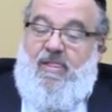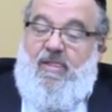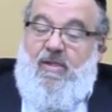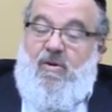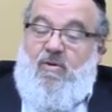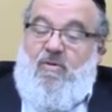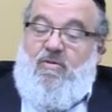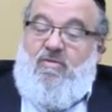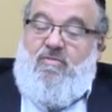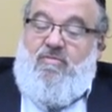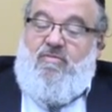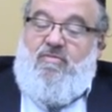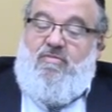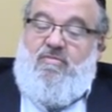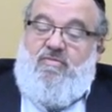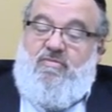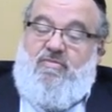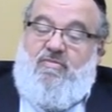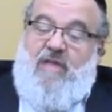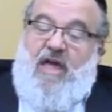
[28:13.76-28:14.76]

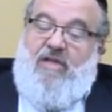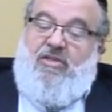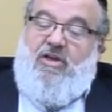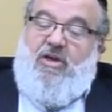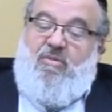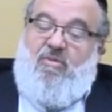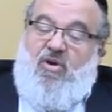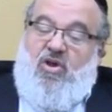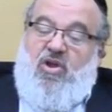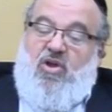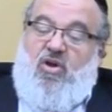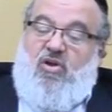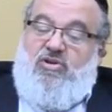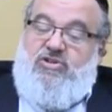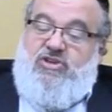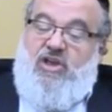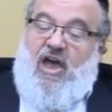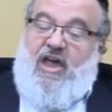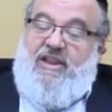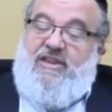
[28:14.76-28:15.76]
Now the Gemara
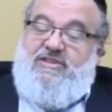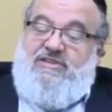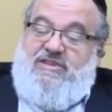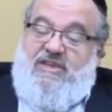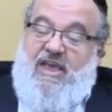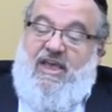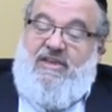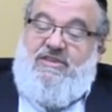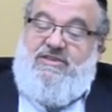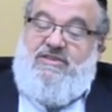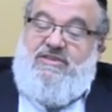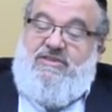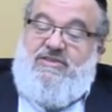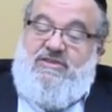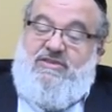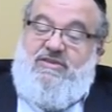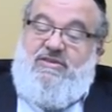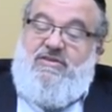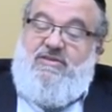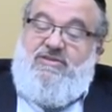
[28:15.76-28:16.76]
goes on and
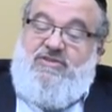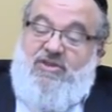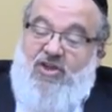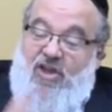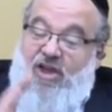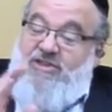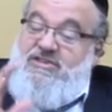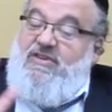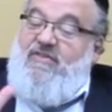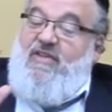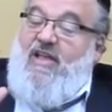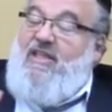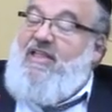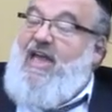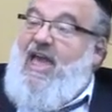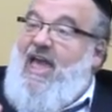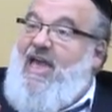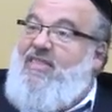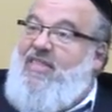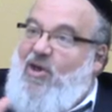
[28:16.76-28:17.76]
says, so Yosef
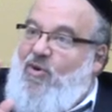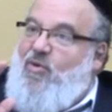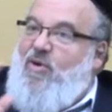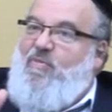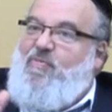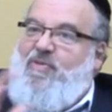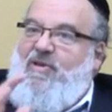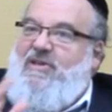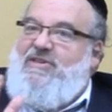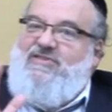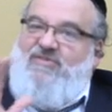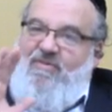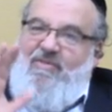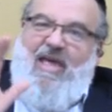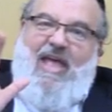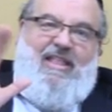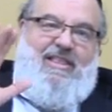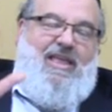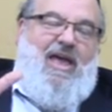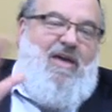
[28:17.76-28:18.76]
Daitayu, they were appeased from
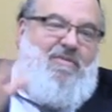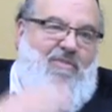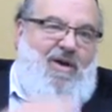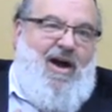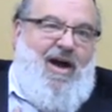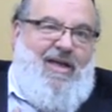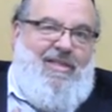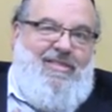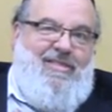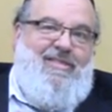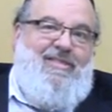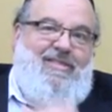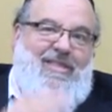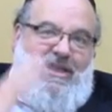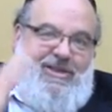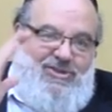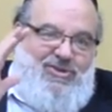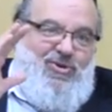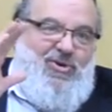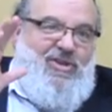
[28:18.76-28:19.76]
that time on.
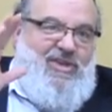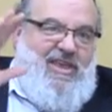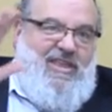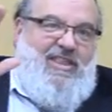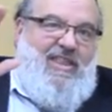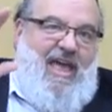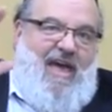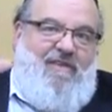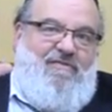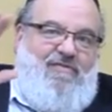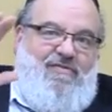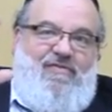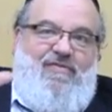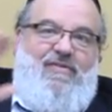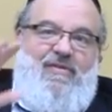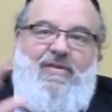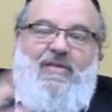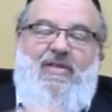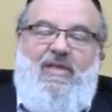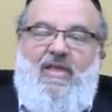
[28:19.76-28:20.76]
They saw Yidden have
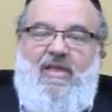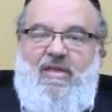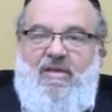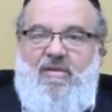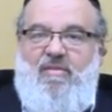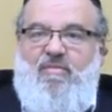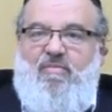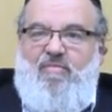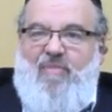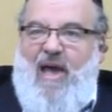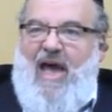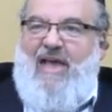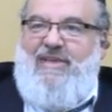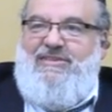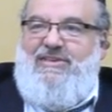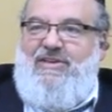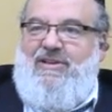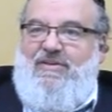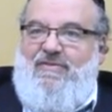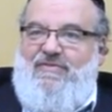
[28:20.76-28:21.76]

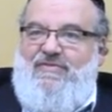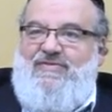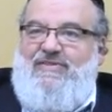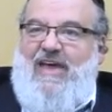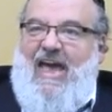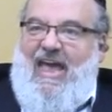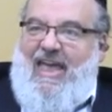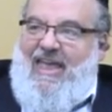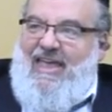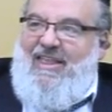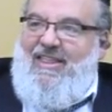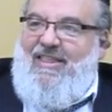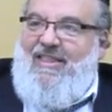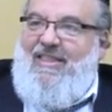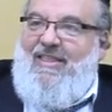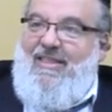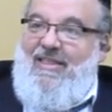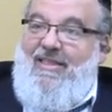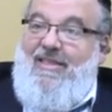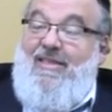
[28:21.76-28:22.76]
positive Zachem,
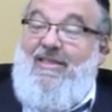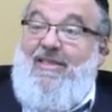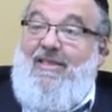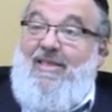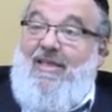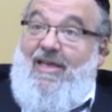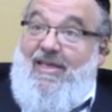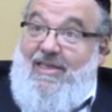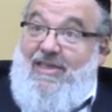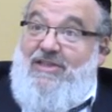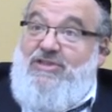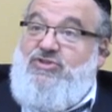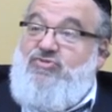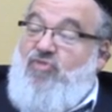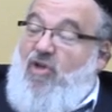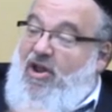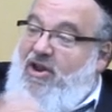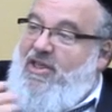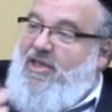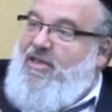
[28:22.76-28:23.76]
Yid's
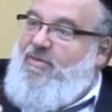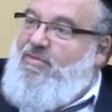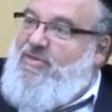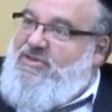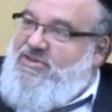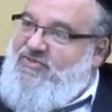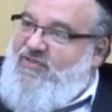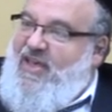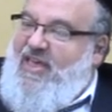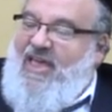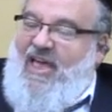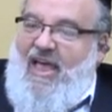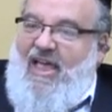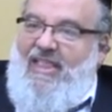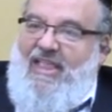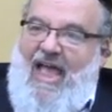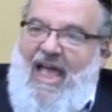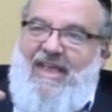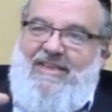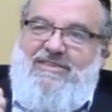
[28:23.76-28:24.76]
running, Tzvei
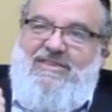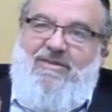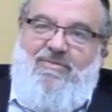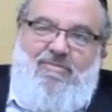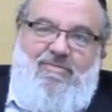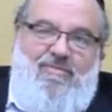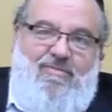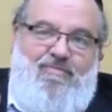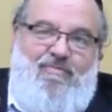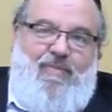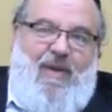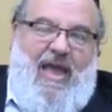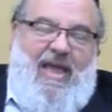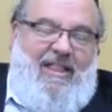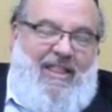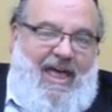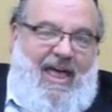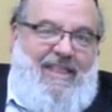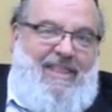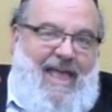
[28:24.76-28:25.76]
Hadassim,
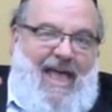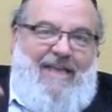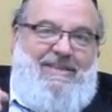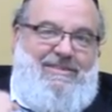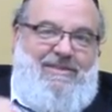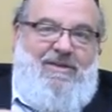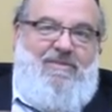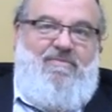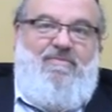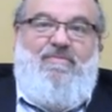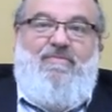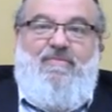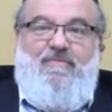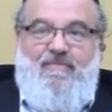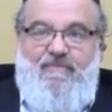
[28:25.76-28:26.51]
Pekalach Hadassim.